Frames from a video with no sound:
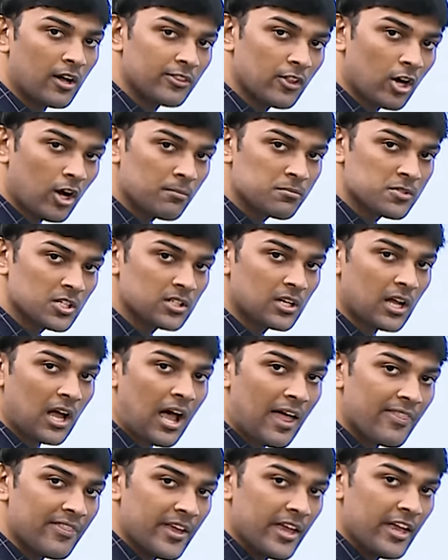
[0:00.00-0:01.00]
and the object
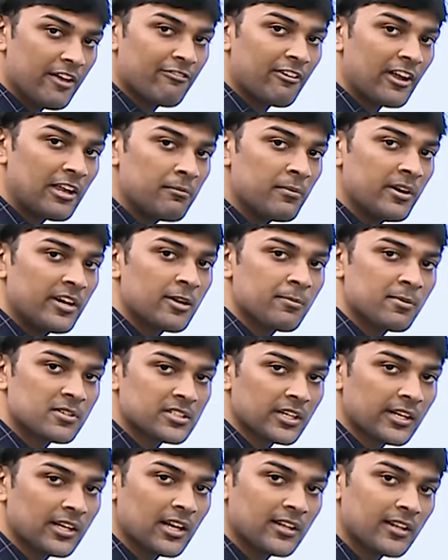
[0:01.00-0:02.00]
adhe 5 meter per
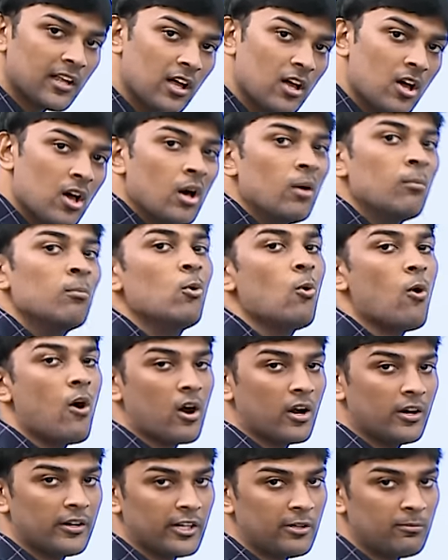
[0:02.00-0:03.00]
second la da move
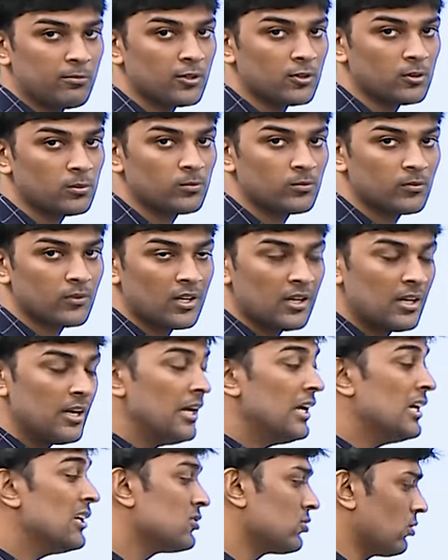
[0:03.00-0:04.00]
aaga try pannum.
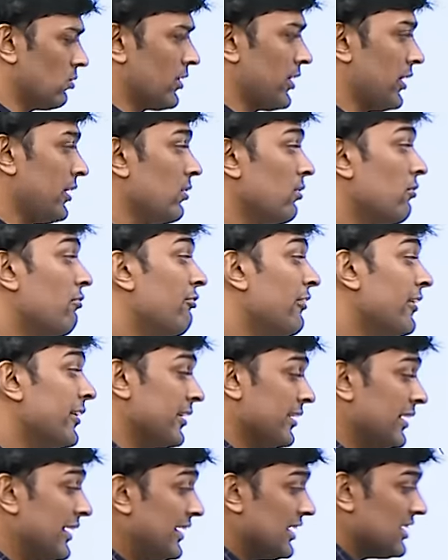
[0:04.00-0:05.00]
So okay, fine.
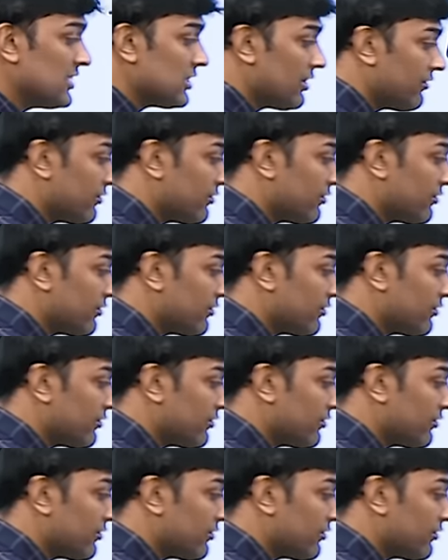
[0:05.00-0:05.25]
Inertia